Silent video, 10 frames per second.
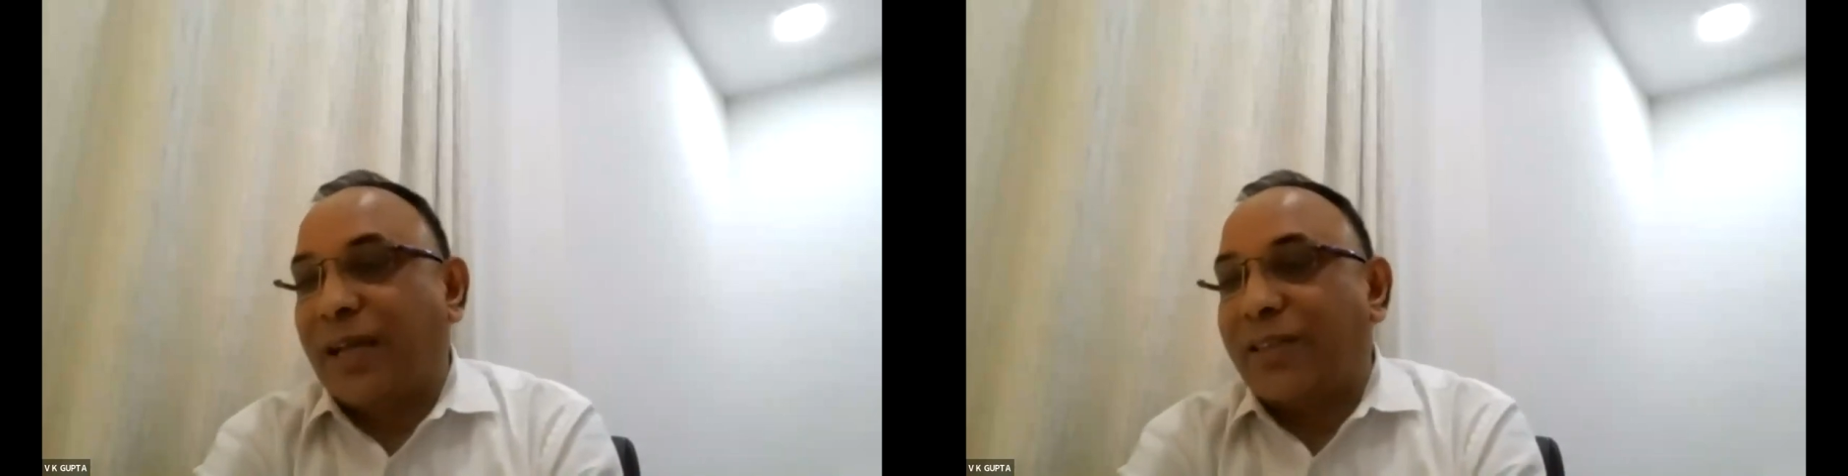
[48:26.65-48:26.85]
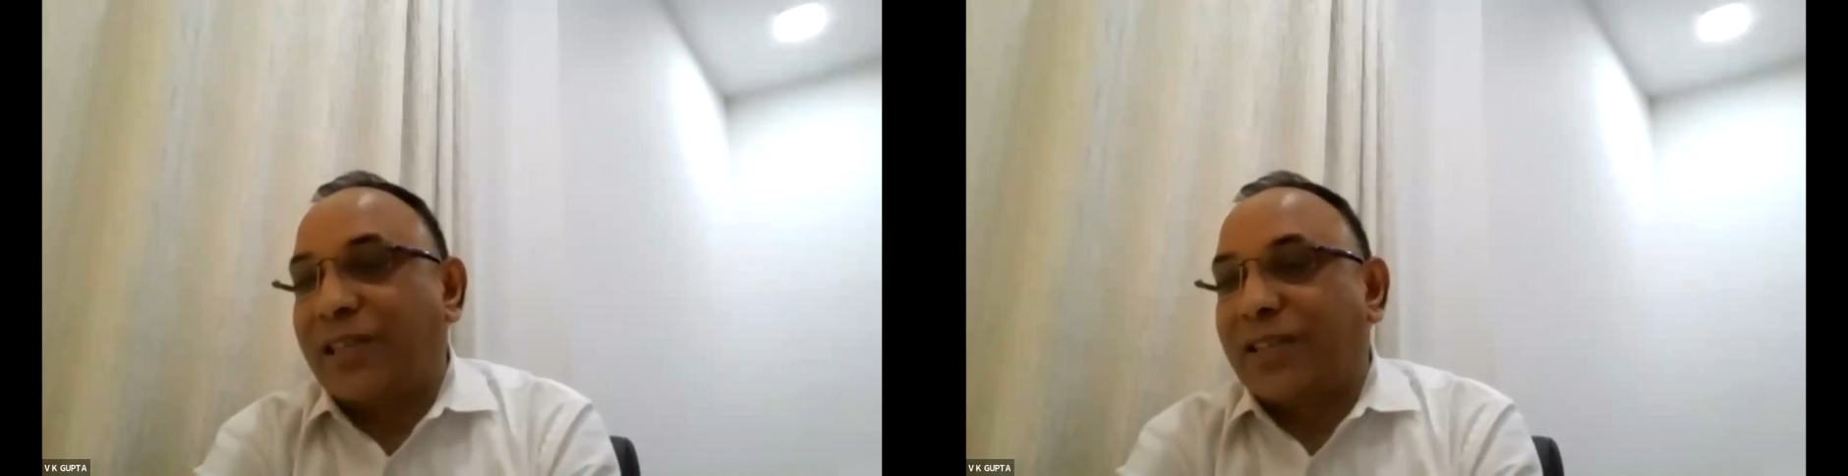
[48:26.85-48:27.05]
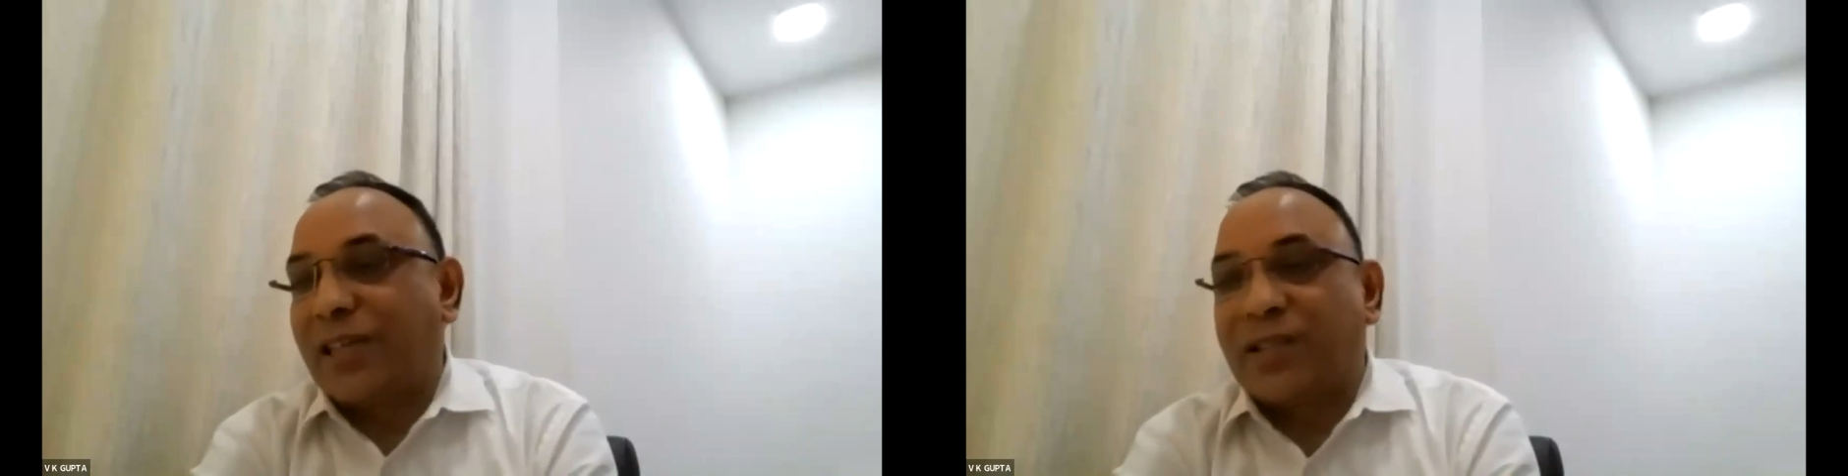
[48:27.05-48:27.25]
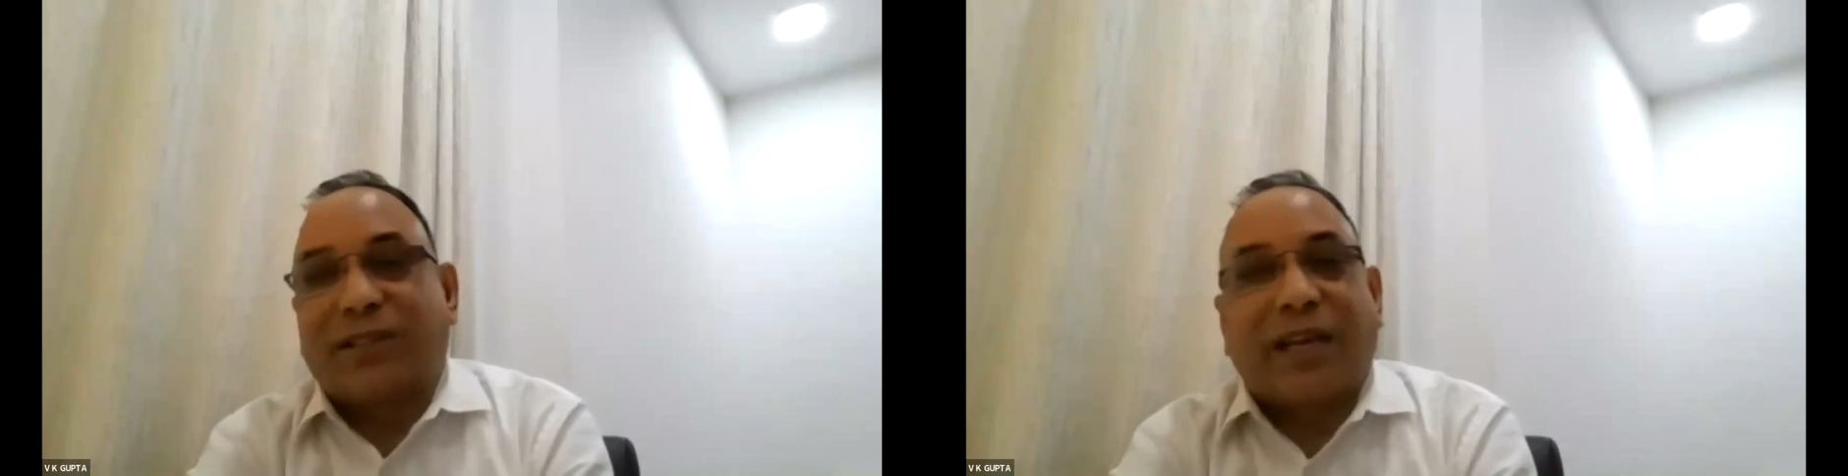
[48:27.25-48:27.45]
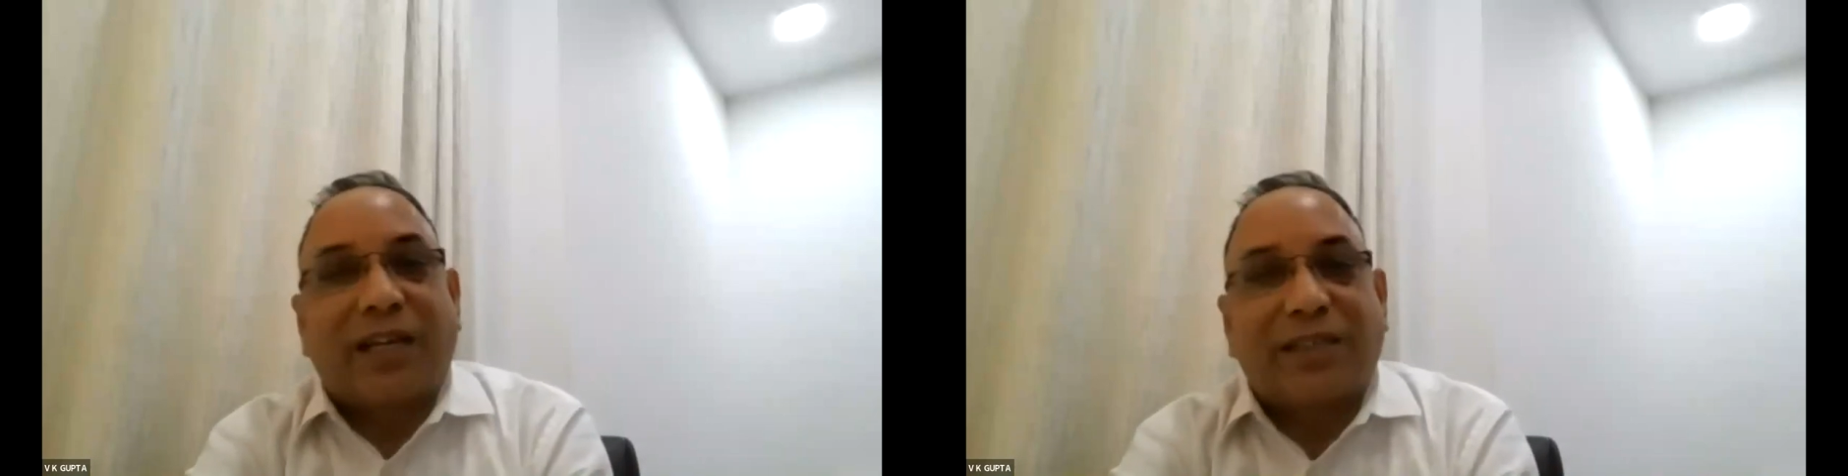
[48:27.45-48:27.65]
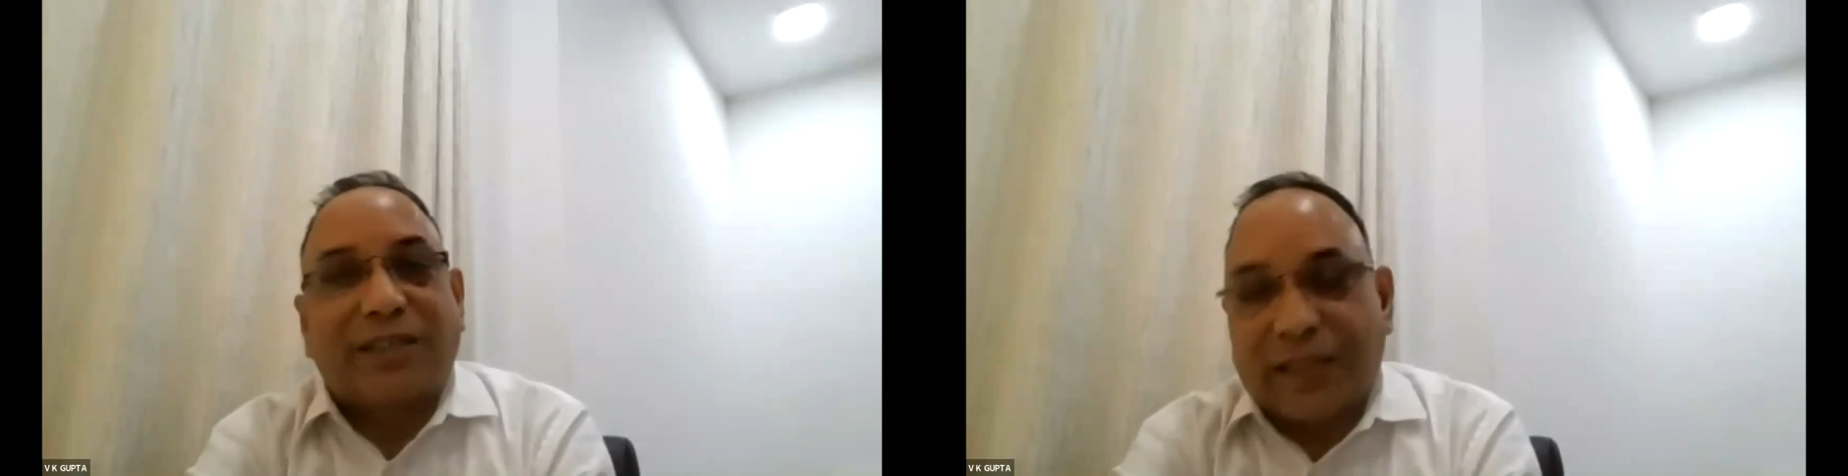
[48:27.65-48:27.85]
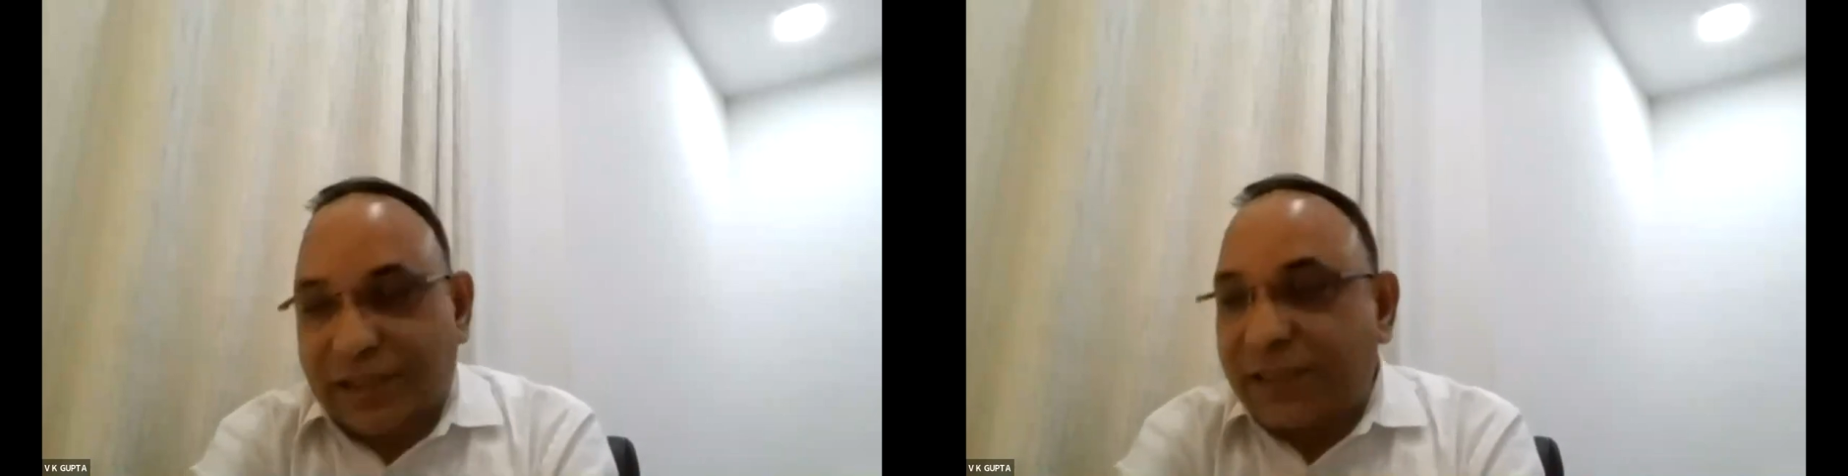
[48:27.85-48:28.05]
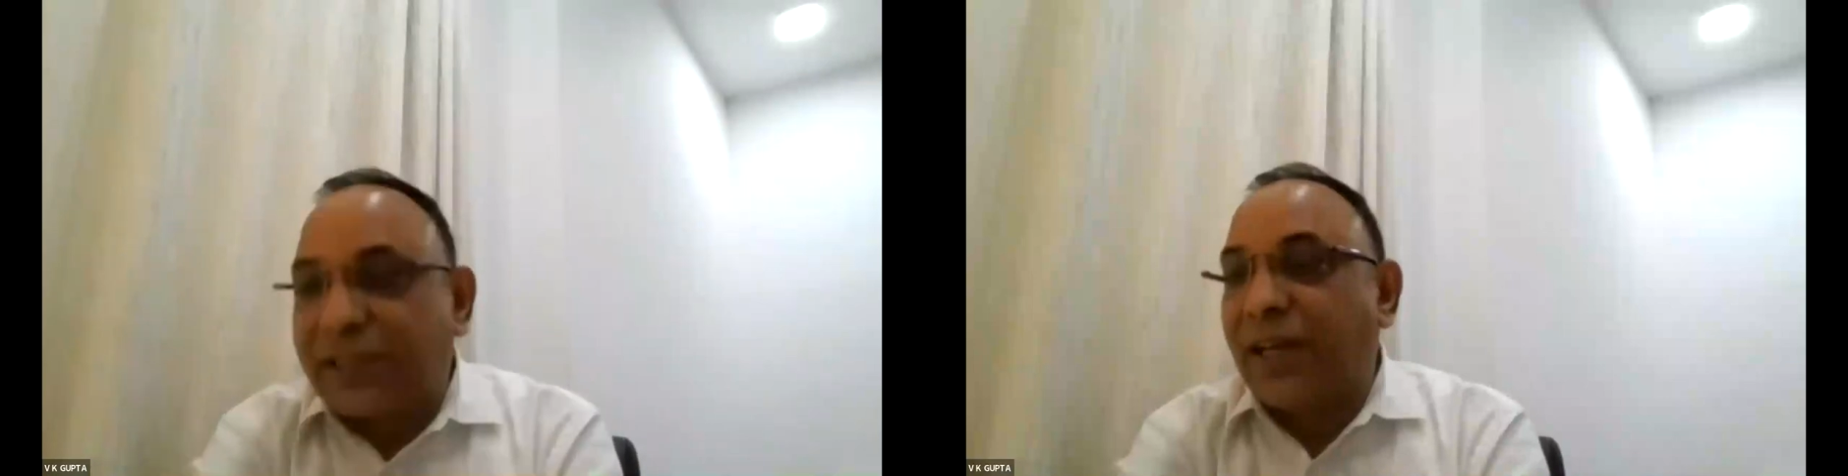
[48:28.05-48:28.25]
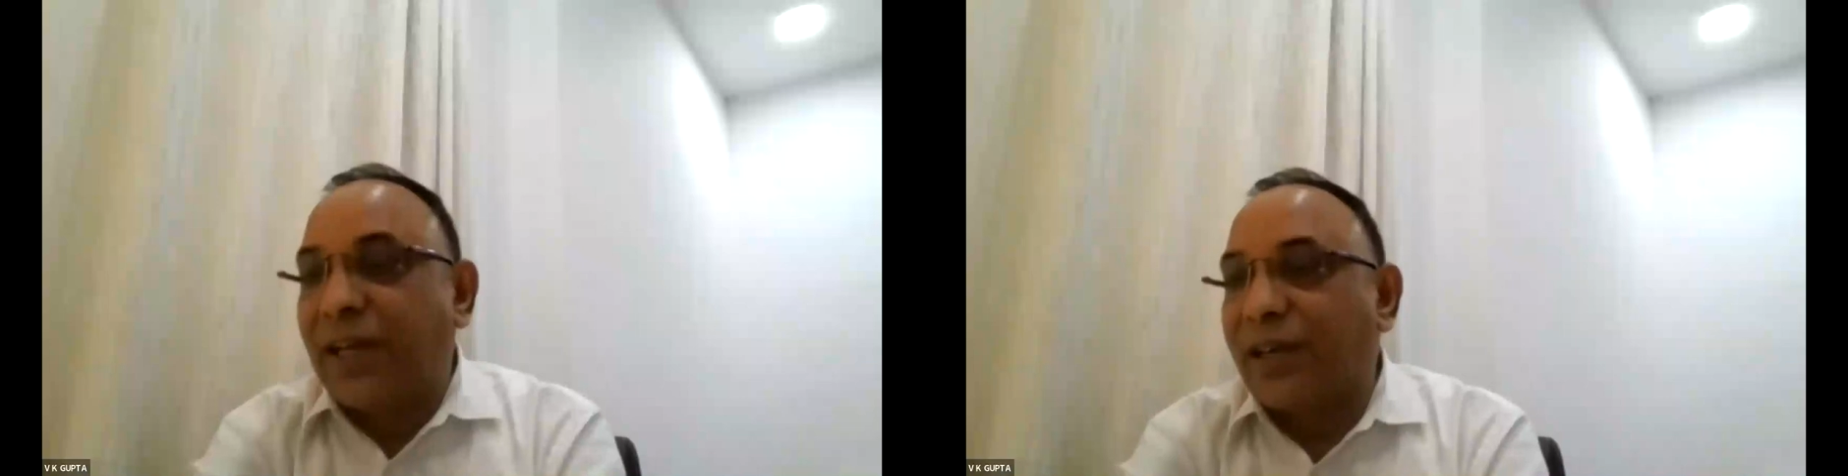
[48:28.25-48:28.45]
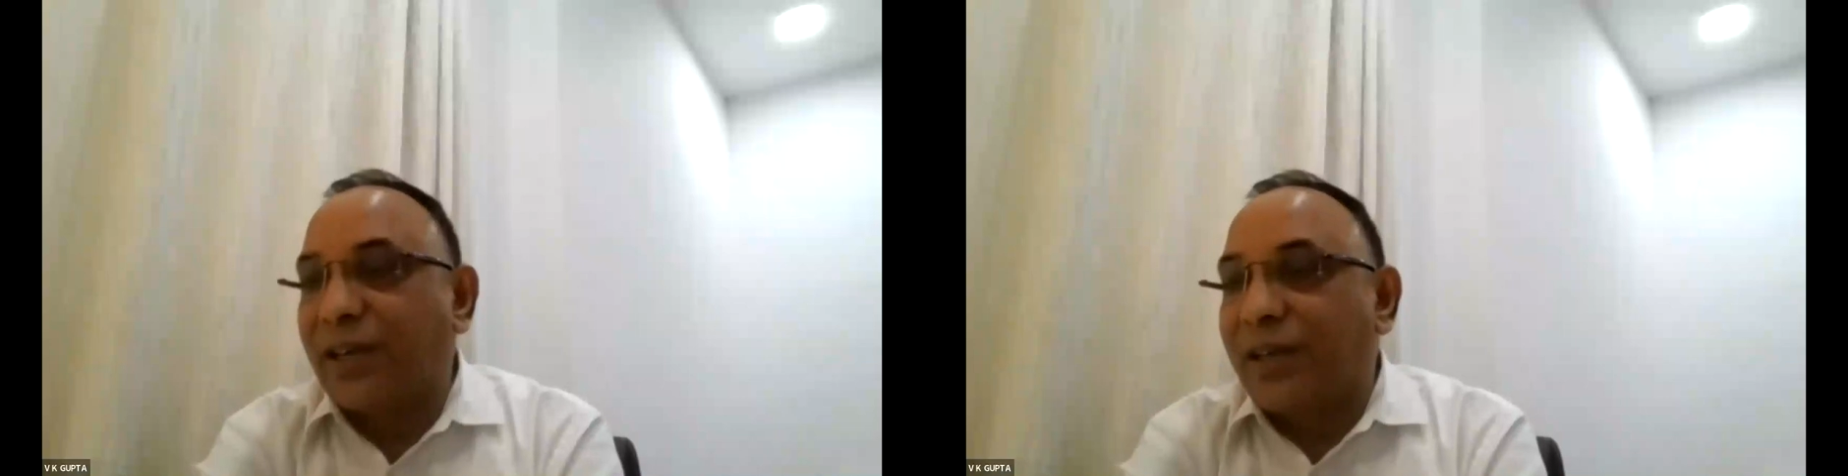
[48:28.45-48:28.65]
that such a sale is
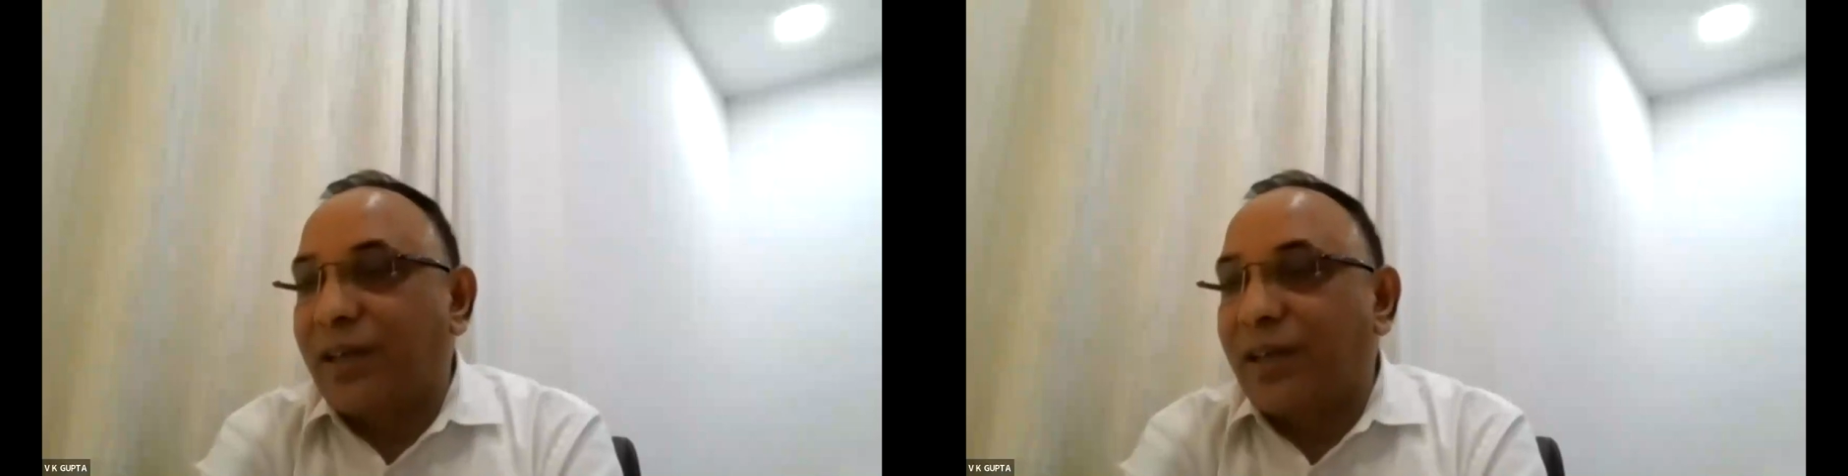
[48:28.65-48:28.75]
necessary